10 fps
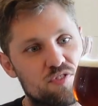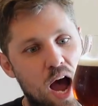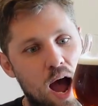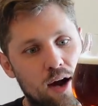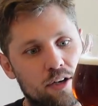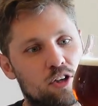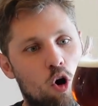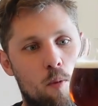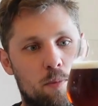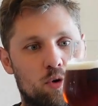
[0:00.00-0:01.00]
dark
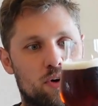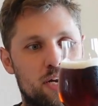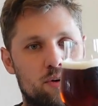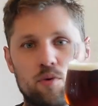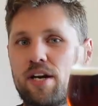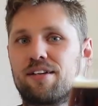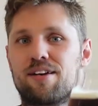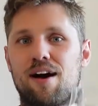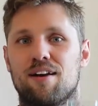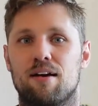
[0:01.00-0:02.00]
coppery red
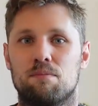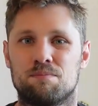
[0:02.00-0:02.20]
color.